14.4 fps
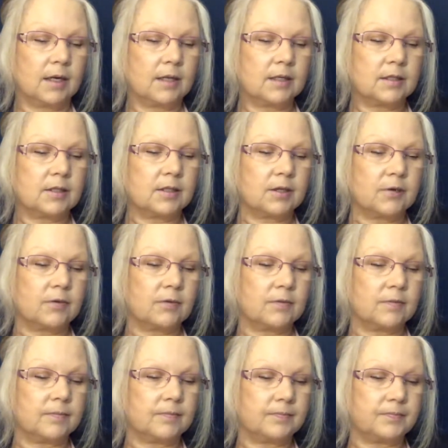So
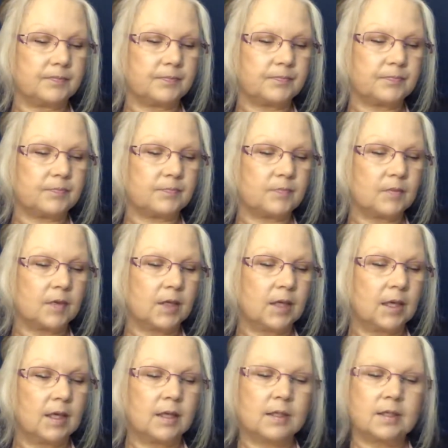
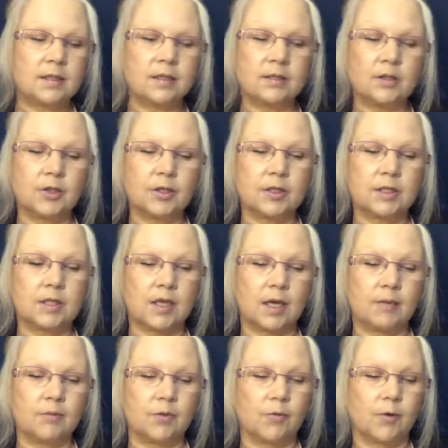this is a good time
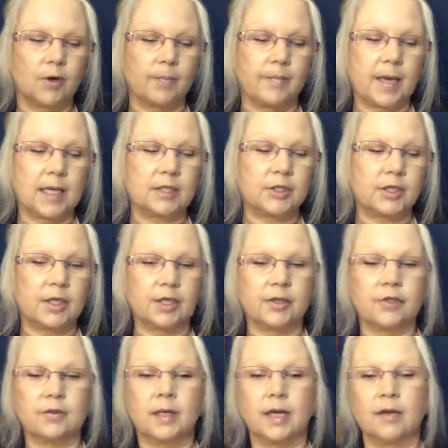to work magic in your
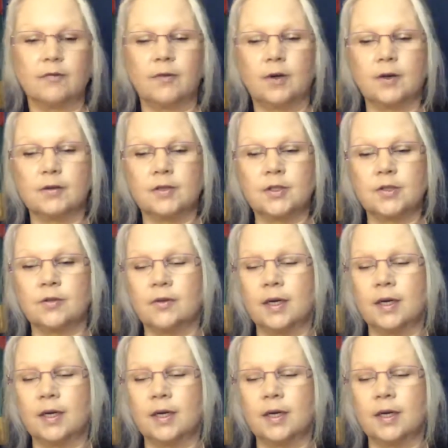life also.